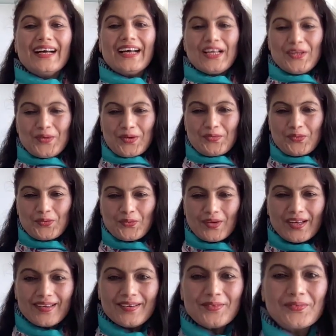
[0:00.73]
Hello
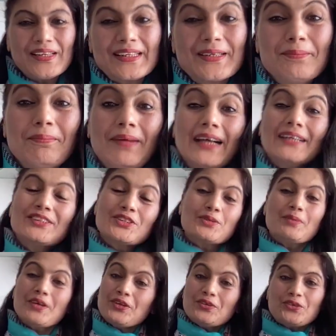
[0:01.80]
everyone, welcome back to
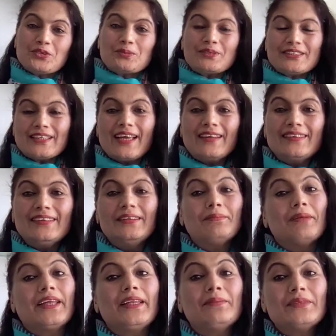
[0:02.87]
my YouTube channel.
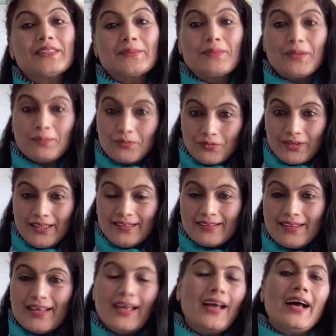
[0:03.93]
My name is Manpreet.
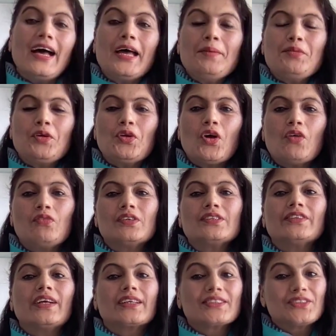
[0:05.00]
I'm your Law of
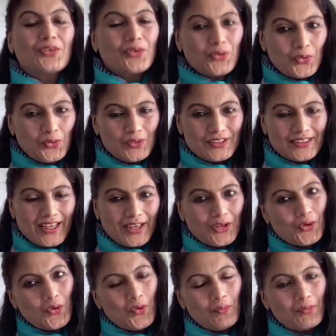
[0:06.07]
Attraction coach and a
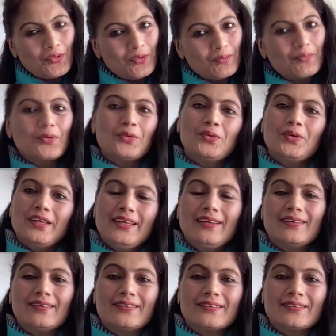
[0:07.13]
Ho'oponopono
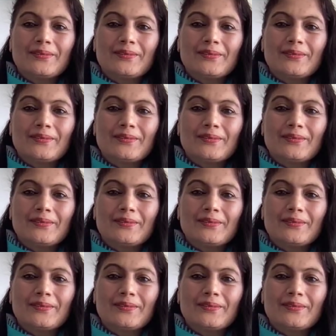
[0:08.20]
healer.